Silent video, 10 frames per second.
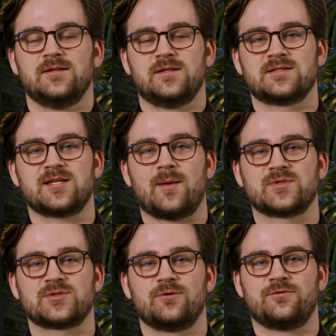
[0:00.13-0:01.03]
This is
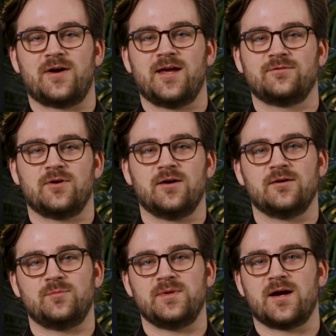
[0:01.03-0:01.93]
episode 5
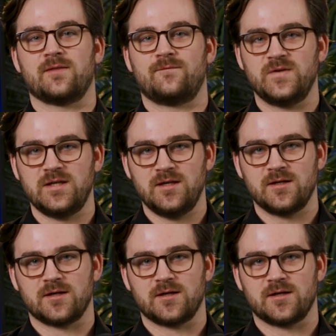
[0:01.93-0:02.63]
of Beyond the Feed,